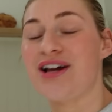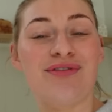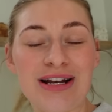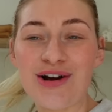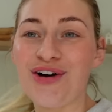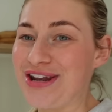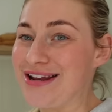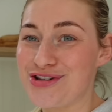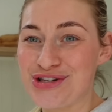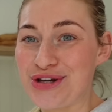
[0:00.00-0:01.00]
I've really gotten
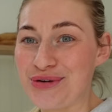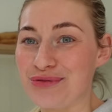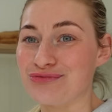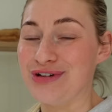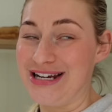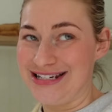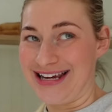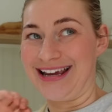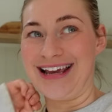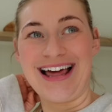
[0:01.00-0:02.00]
into
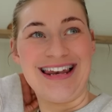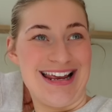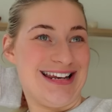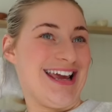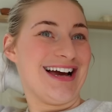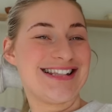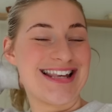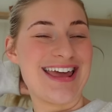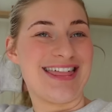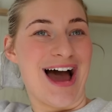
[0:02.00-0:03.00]
reading lately. I
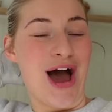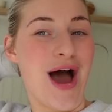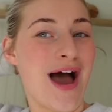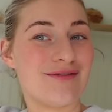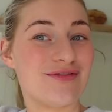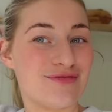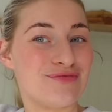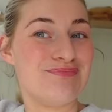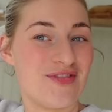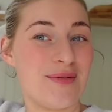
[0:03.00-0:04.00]
say that
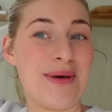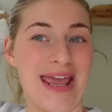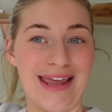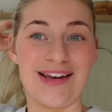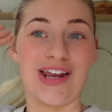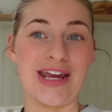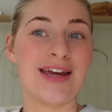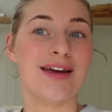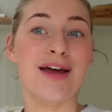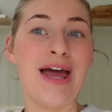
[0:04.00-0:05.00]
for me,
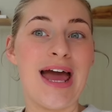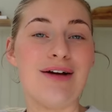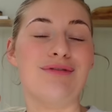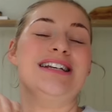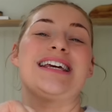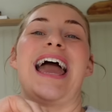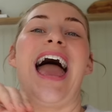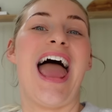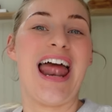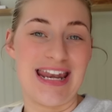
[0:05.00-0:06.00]
like reading
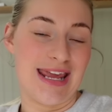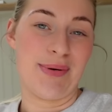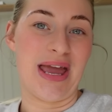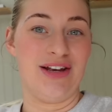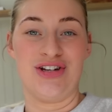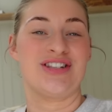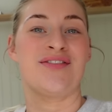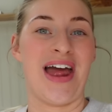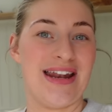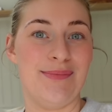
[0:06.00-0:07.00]
any pages
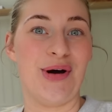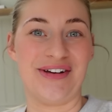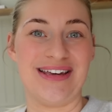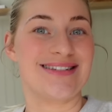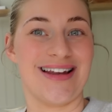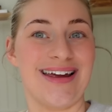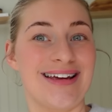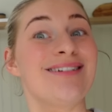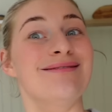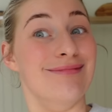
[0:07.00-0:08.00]
of any book is
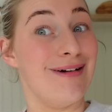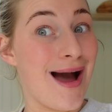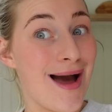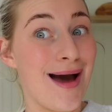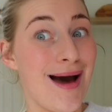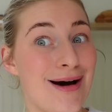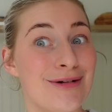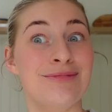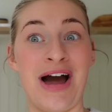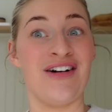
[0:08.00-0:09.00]
like,
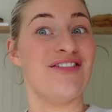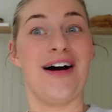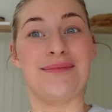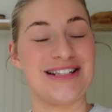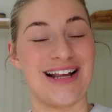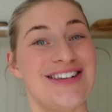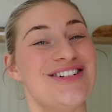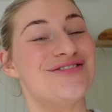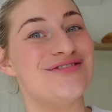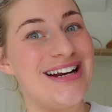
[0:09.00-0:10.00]
wow, my whole family's like,
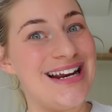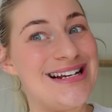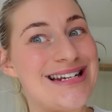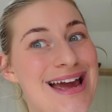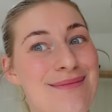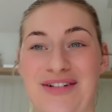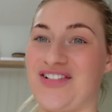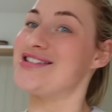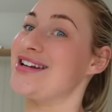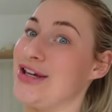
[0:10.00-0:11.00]
you're reading. My
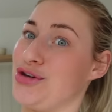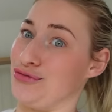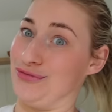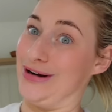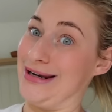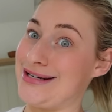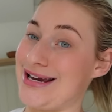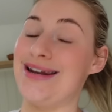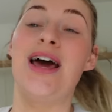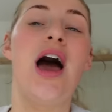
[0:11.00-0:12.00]
friends are like, you're
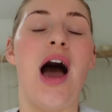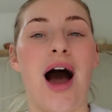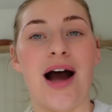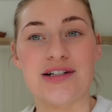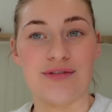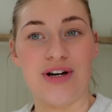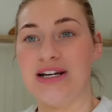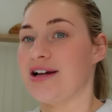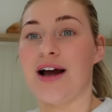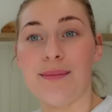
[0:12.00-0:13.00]
reading. I don't
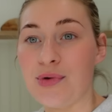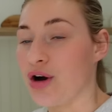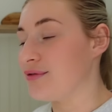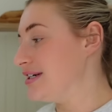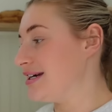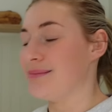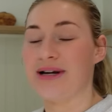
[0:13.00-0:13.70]
read. I am not a reader.